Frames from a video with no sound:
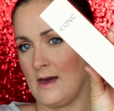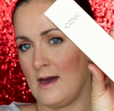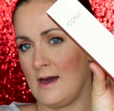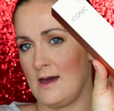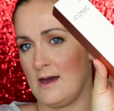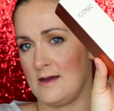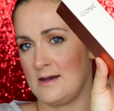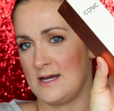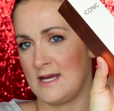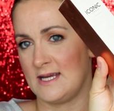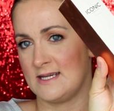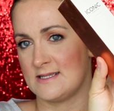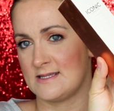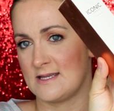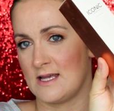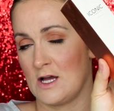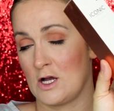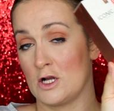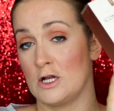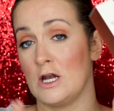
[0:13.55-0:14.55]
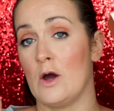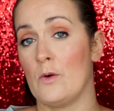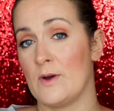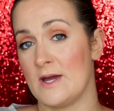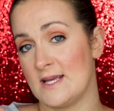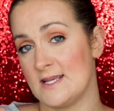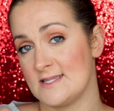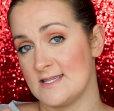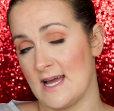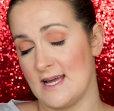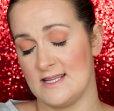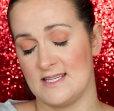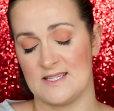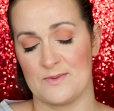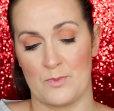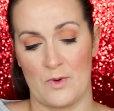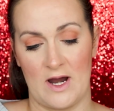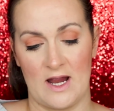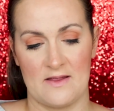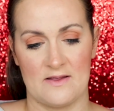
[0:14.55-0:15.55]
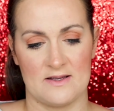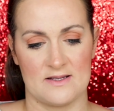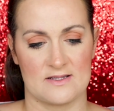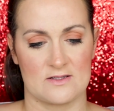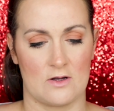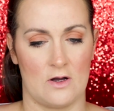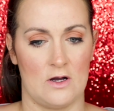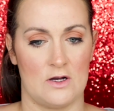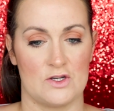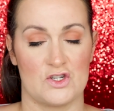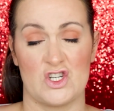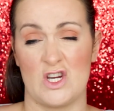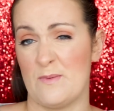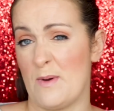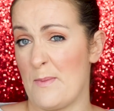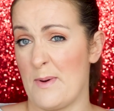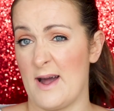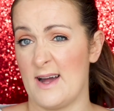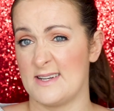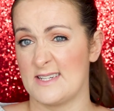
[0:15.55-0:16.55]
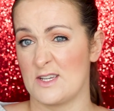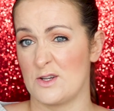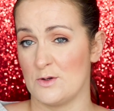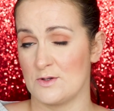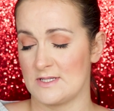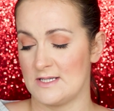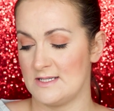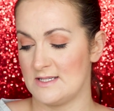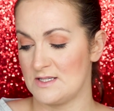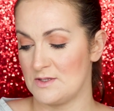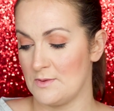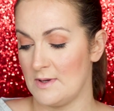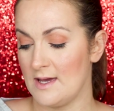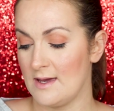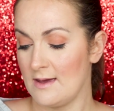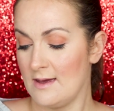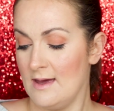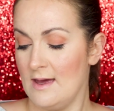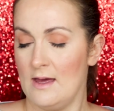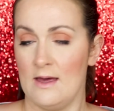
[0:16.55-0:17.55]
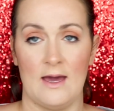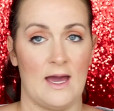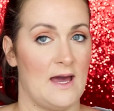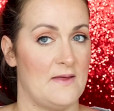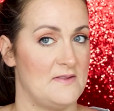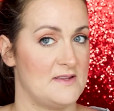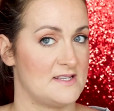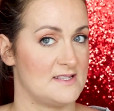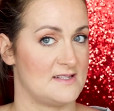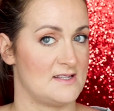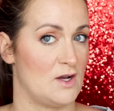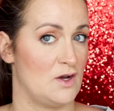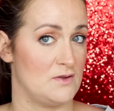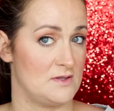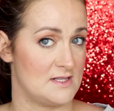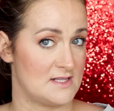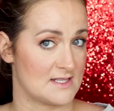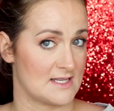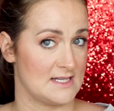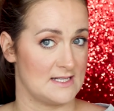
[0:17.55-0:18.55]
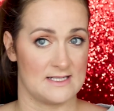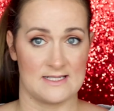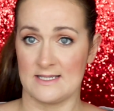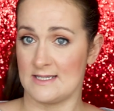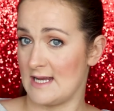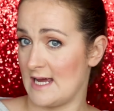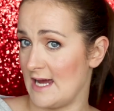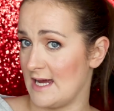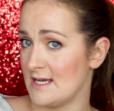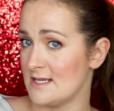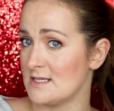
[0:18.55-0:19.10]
And it's a glowy setting spray that's got shimmer particles into it, and this is it on the skin today.